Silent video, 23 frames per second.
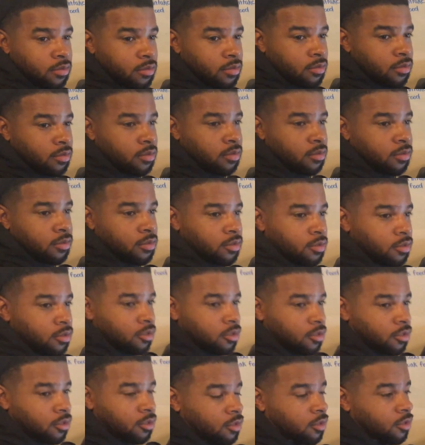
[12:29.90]
planned for us
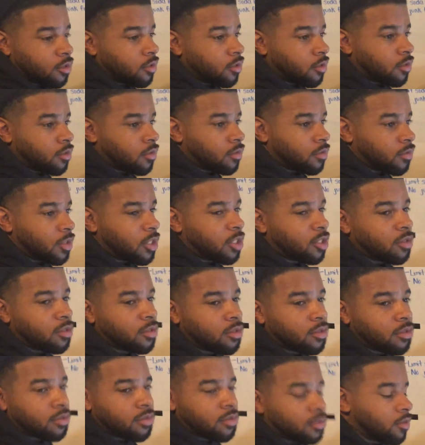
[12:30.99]
today? What's the
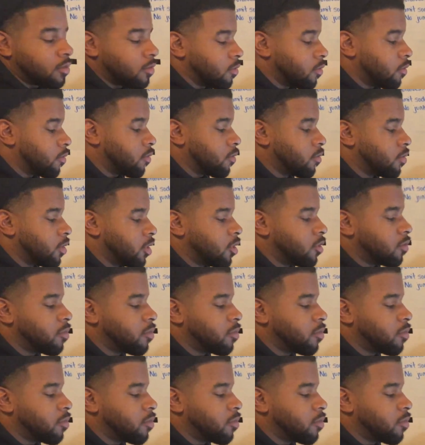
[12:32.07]
vision? We're going